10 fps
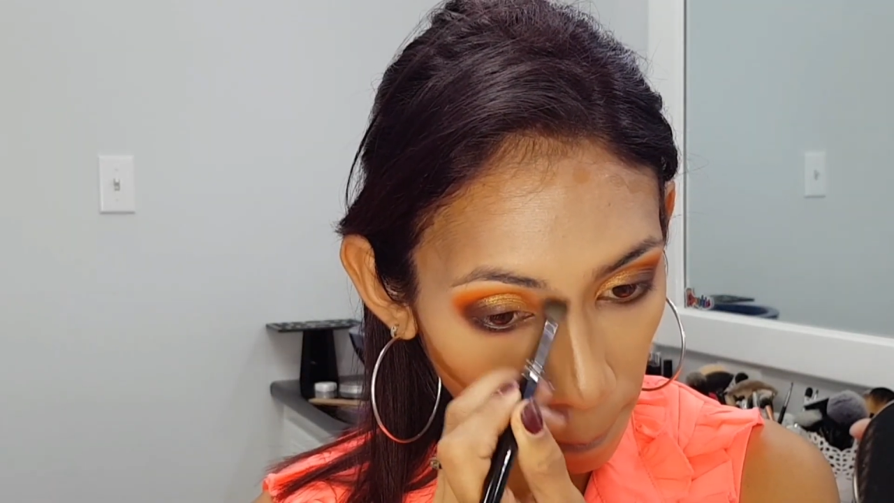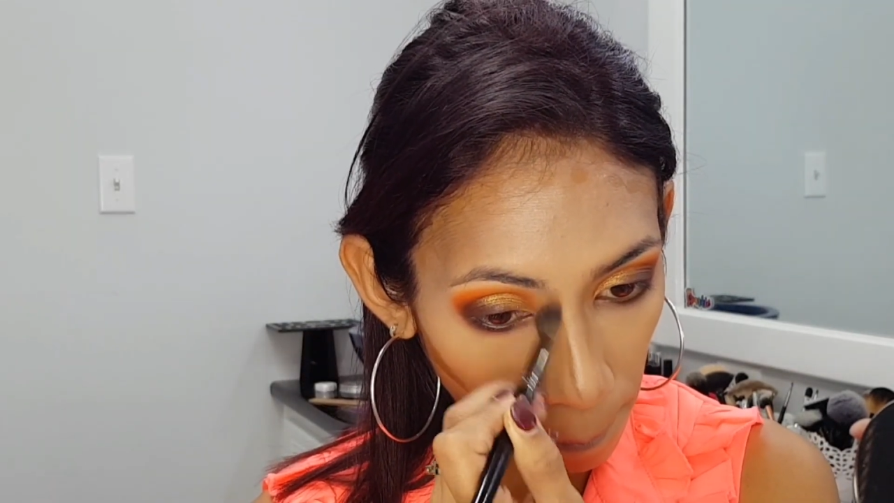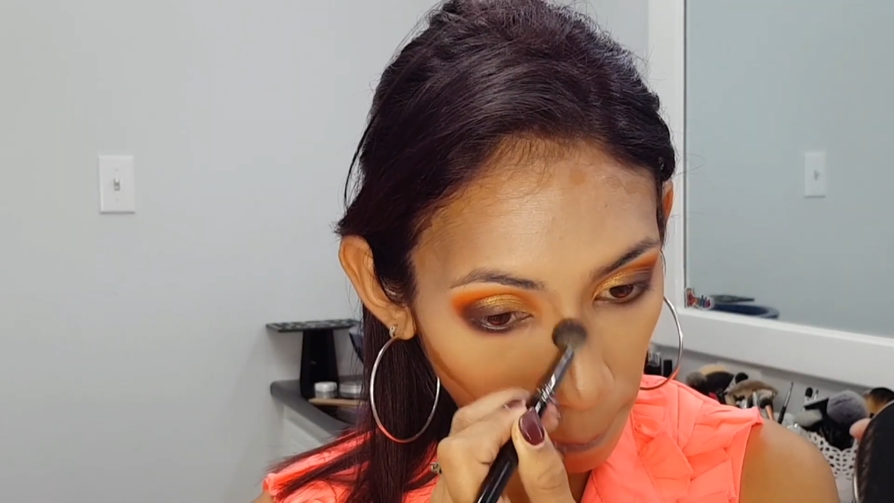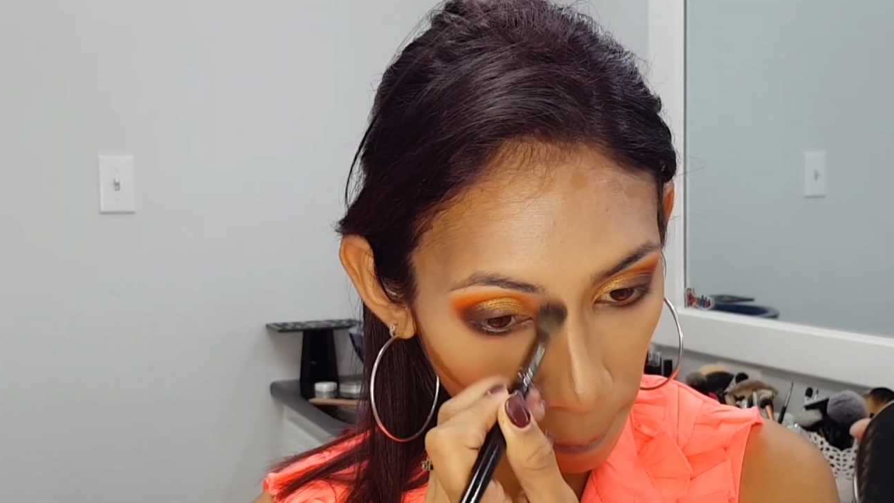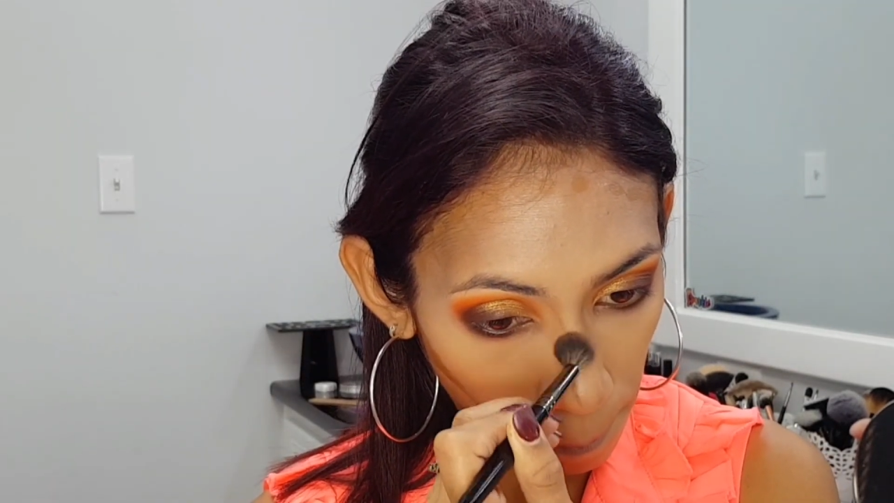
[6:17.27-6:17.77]

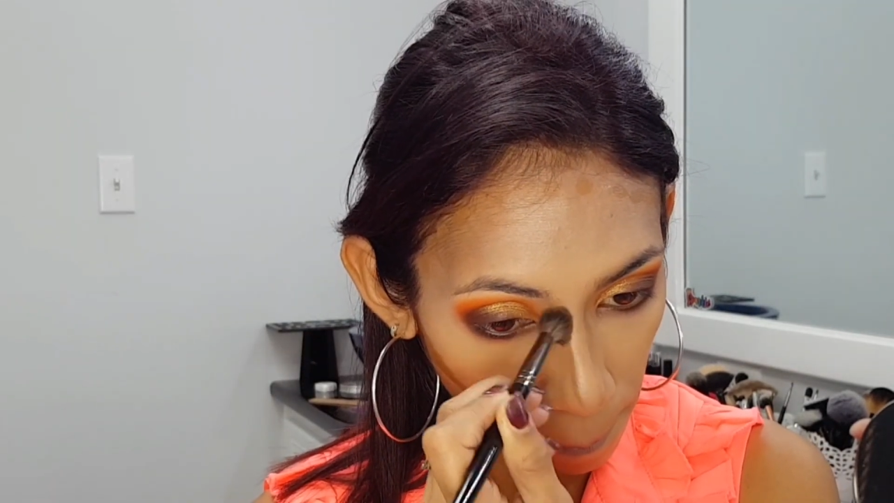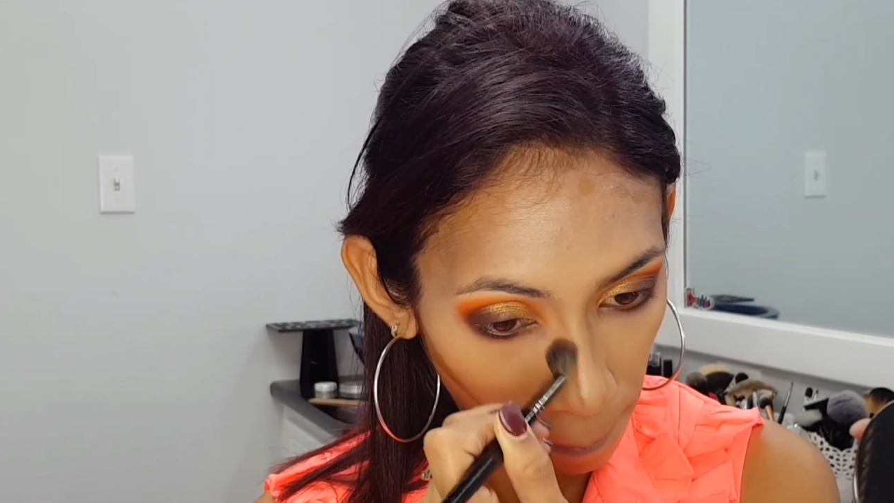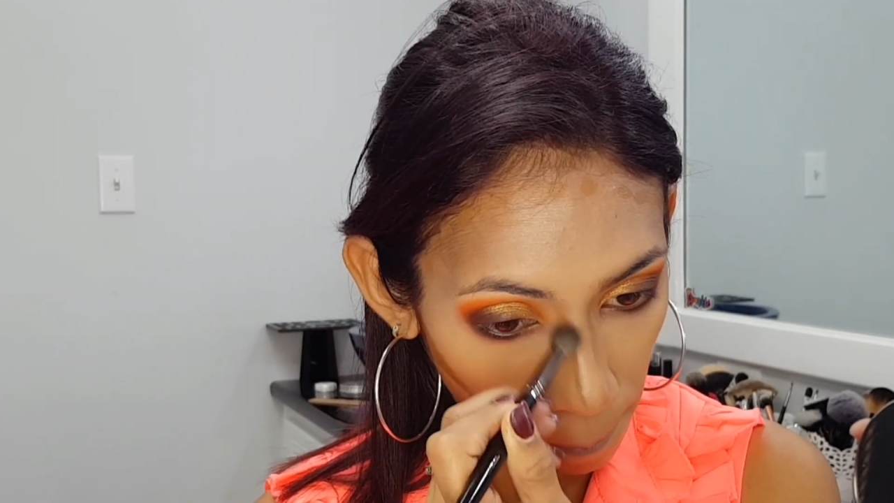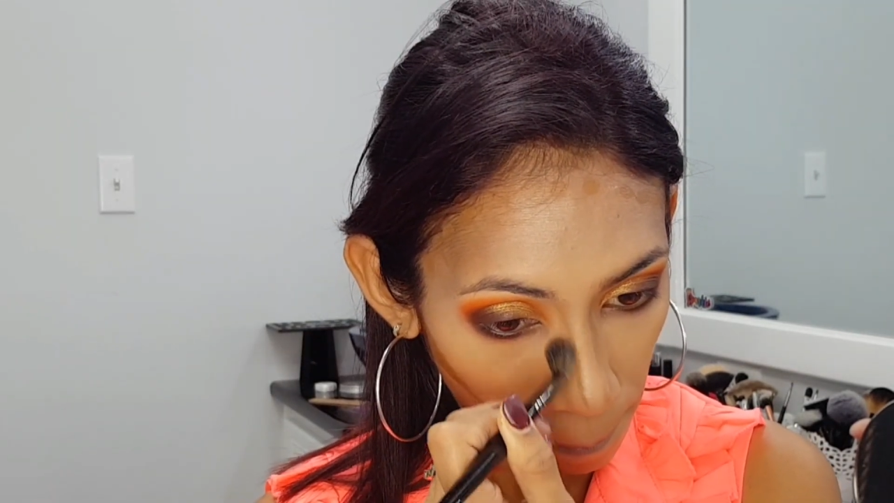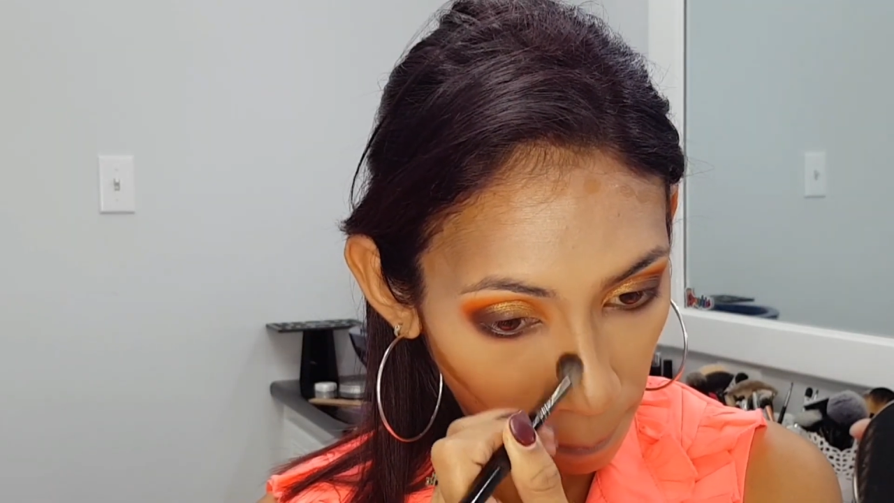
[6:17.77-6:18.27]

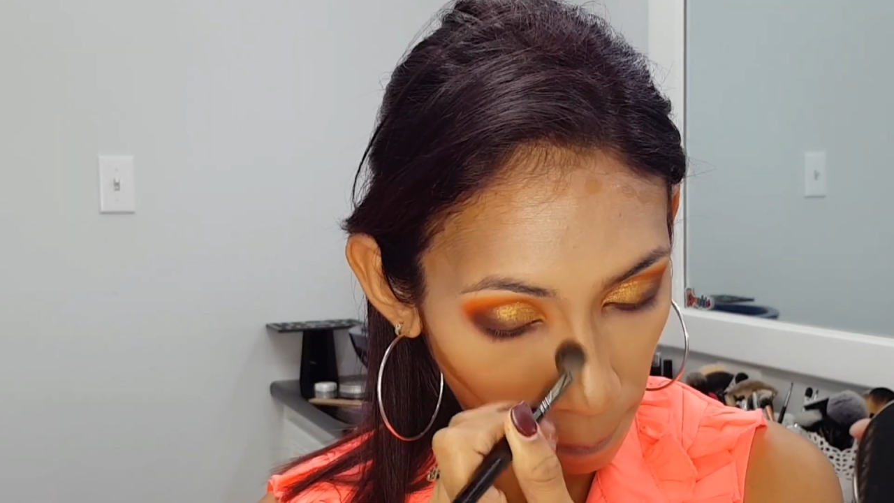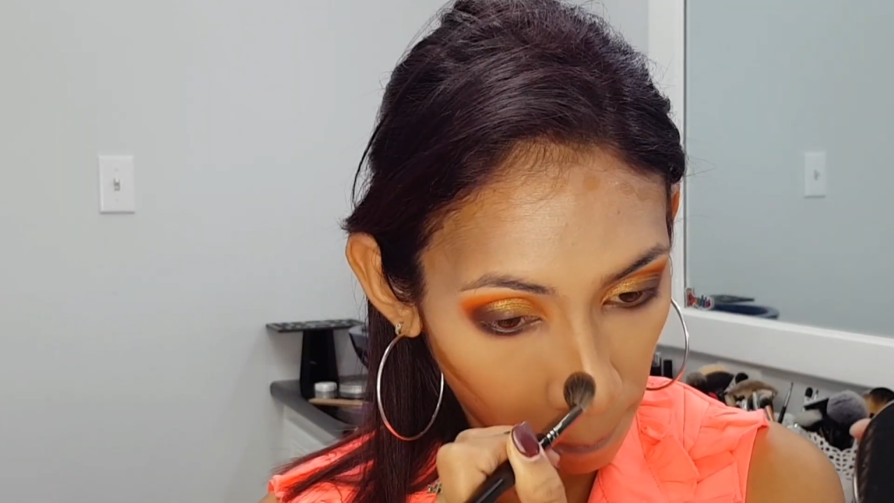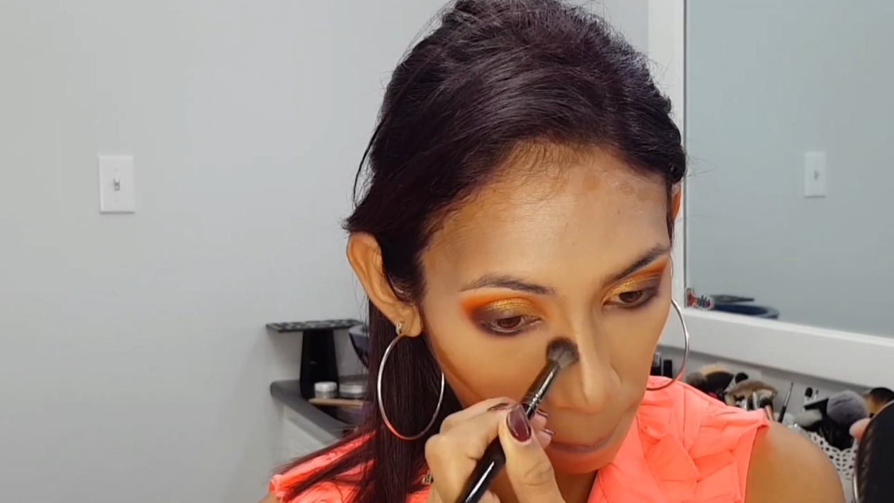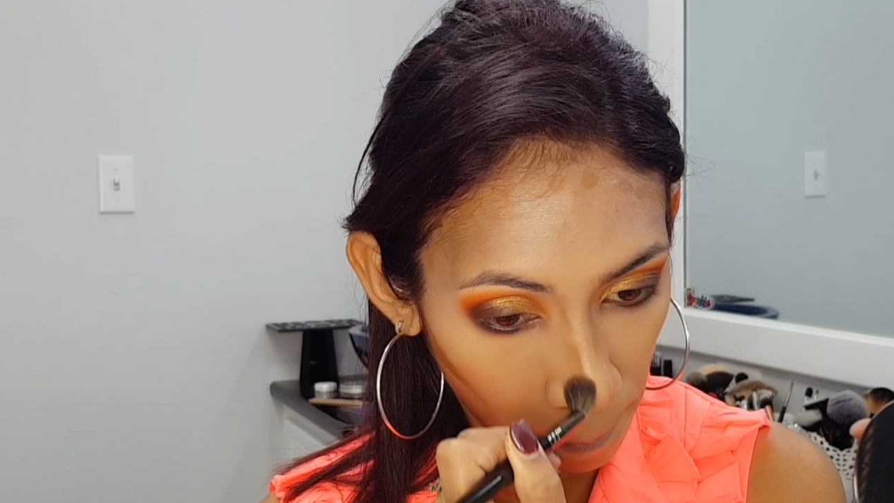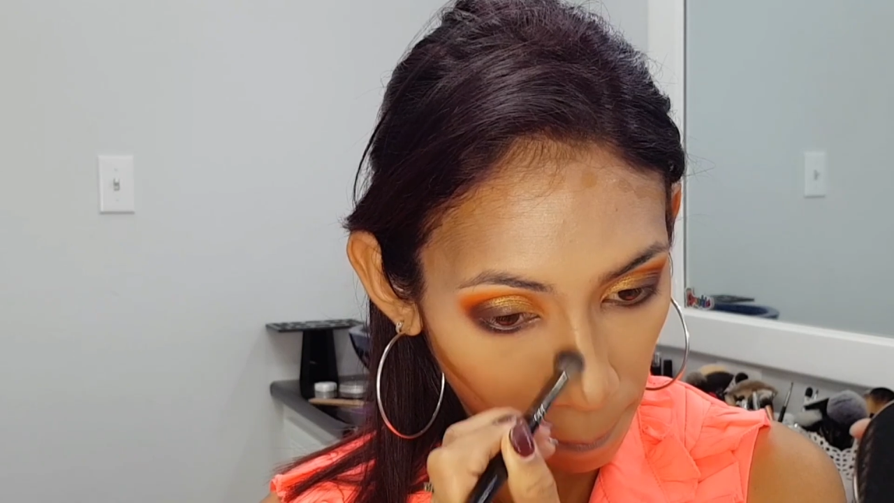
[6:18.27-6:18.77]

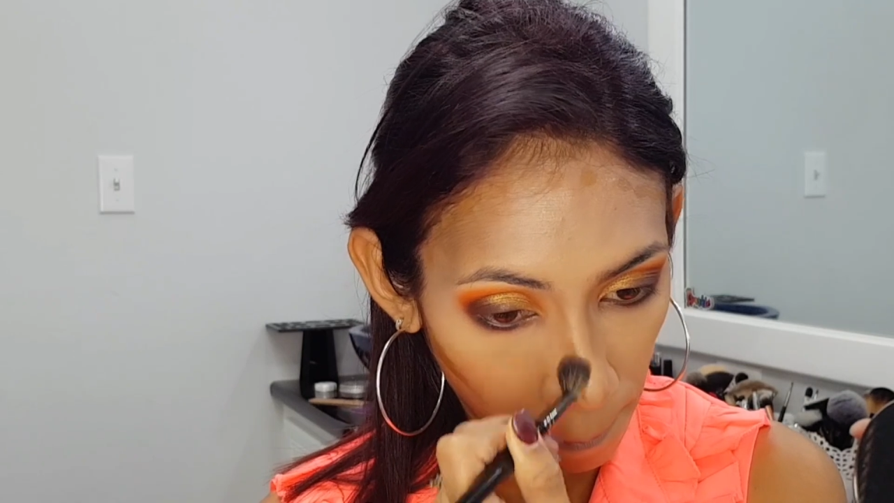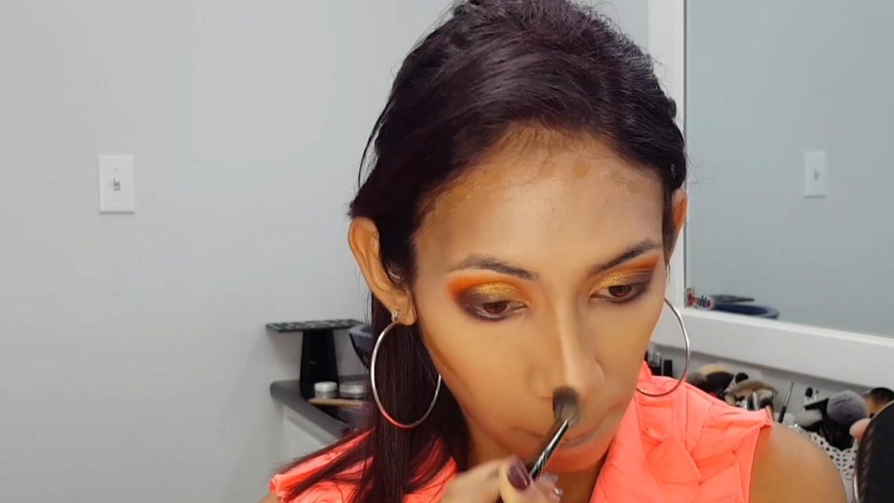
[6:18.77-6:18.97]
huge